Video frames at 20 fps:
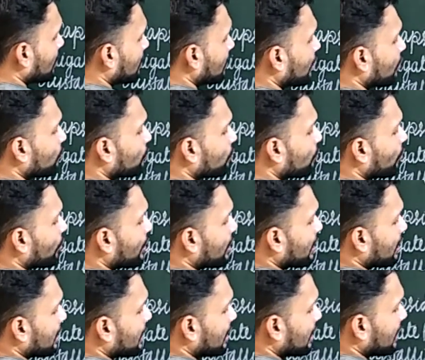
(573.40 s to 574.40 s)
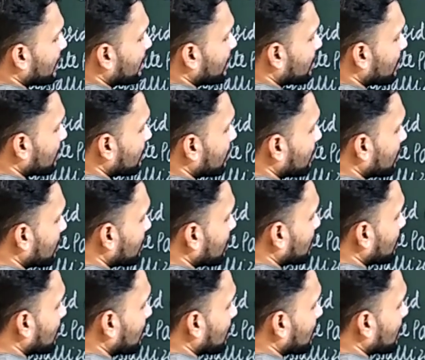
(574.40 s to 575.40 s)
they do not eat,
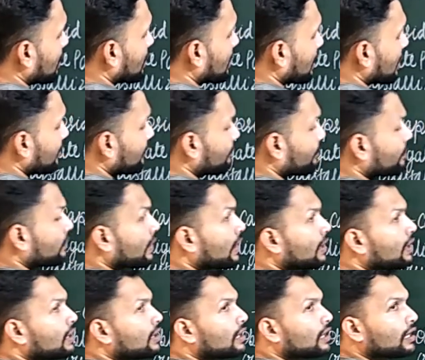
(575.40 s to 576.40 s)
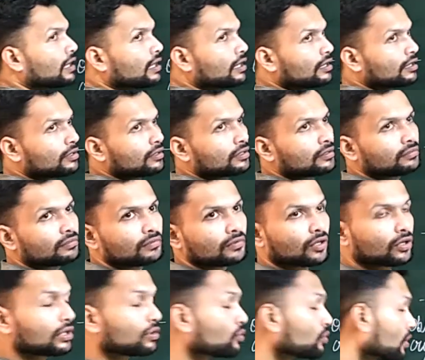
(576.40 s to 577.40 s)
okay,
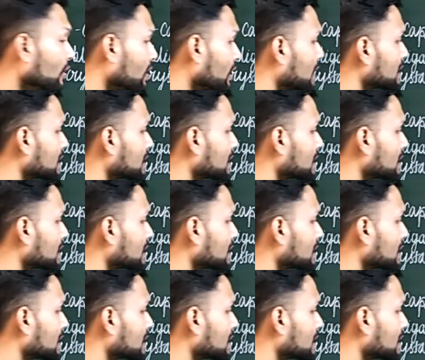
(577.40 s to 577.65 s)
do not